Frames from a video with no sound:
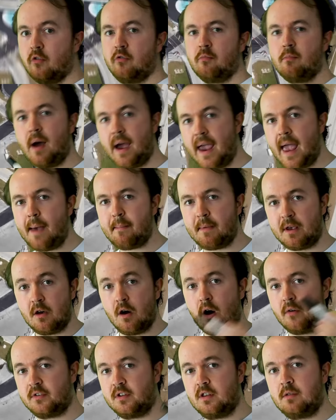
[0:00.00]
of Miami
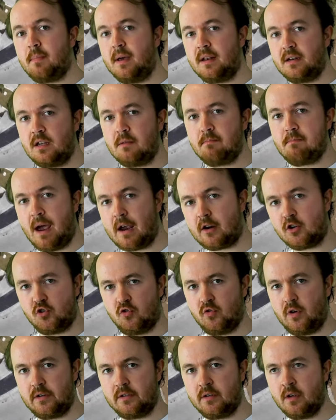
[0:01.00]
after the bendy back
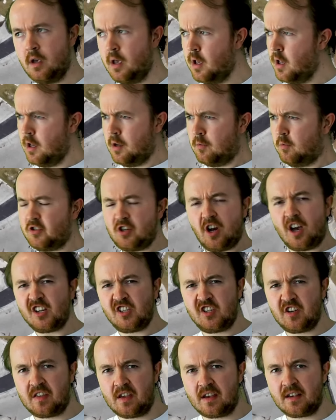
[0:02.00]
straight, which I
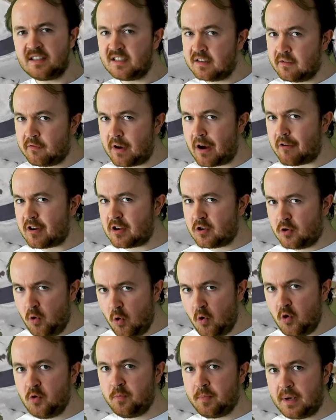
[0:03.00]
actually think is a very
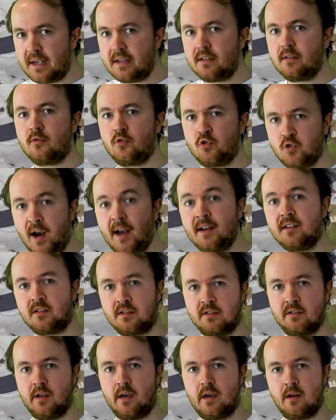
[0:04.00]
good piece of track
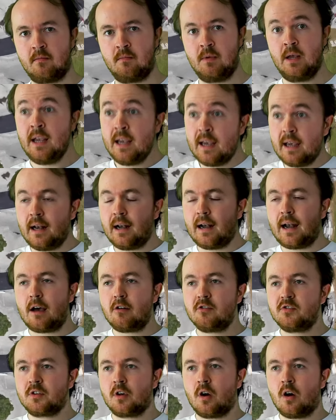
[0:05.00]
design. It
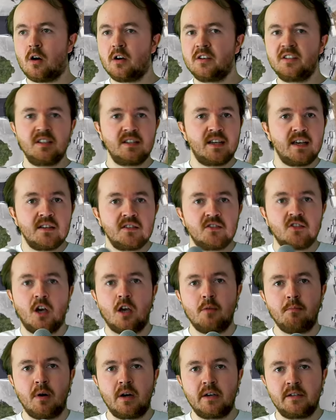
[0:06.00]
allows cars to get
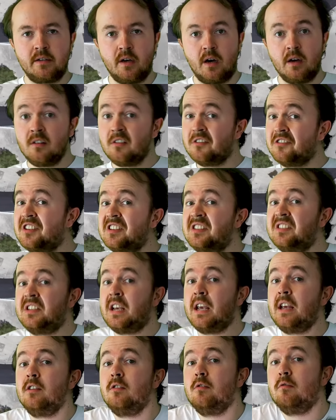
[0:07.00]
side by side and
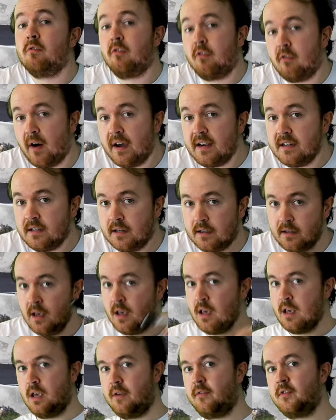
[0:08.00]
continue fighting
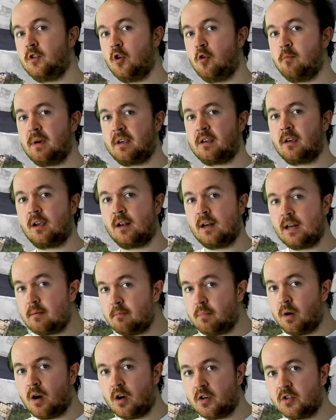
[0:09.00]
if you don't make a clean
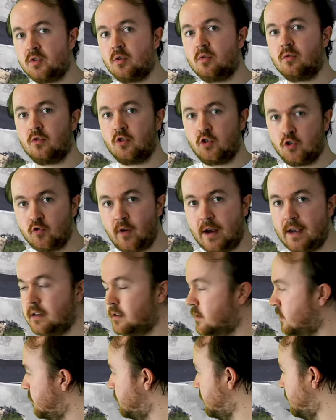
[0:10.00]
pass on the
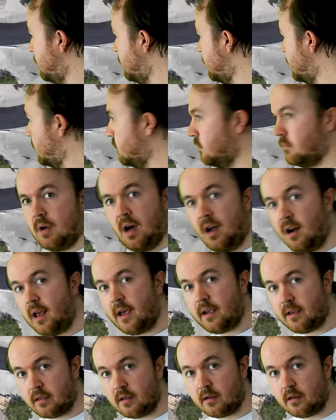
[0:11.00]
straight. I like